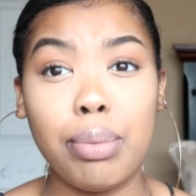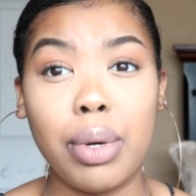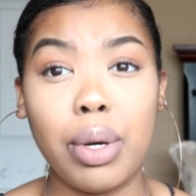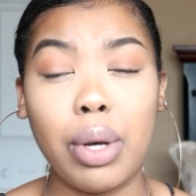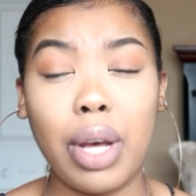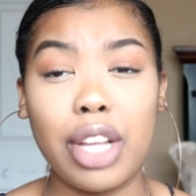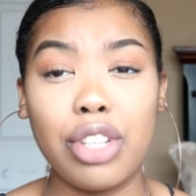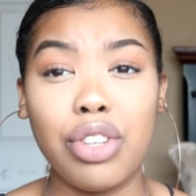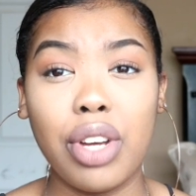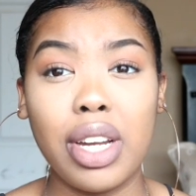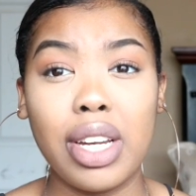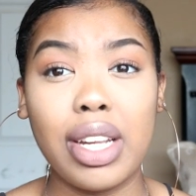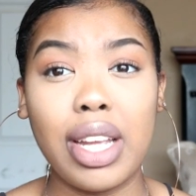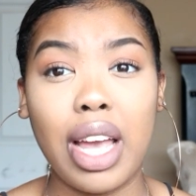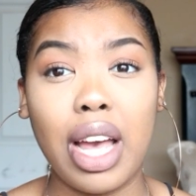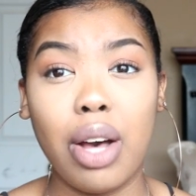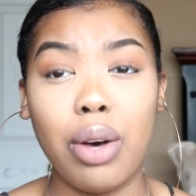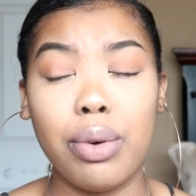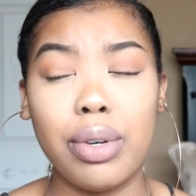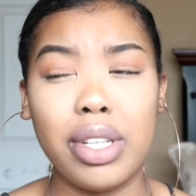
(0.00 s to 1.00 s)
but I tried to
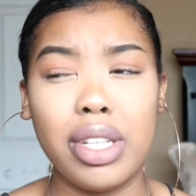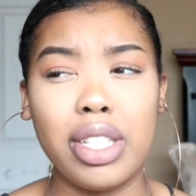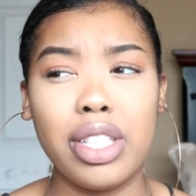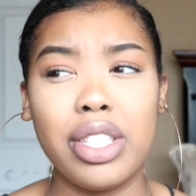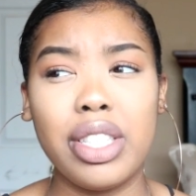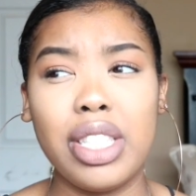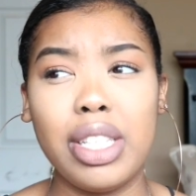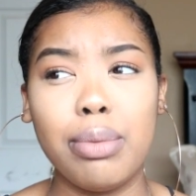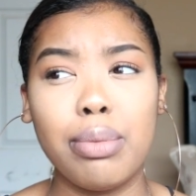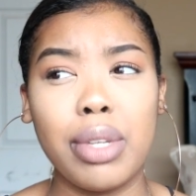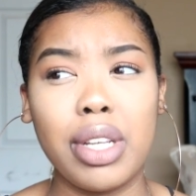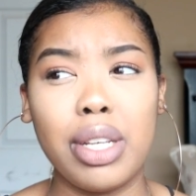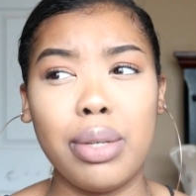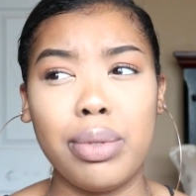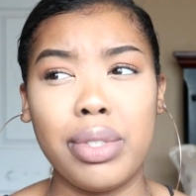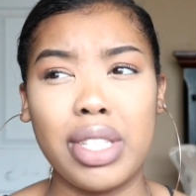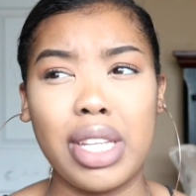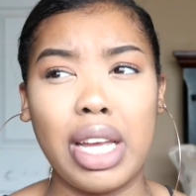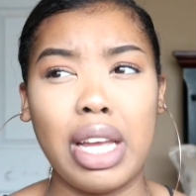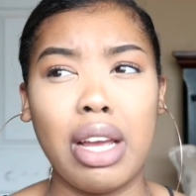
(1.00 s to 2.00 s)
count and it seemed like
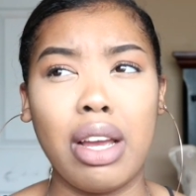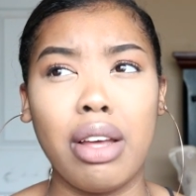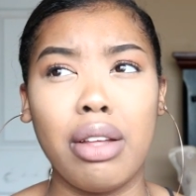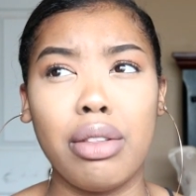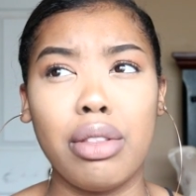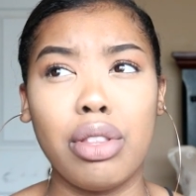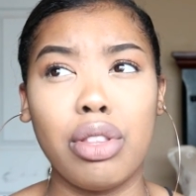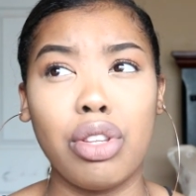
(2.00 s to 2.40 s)
it was like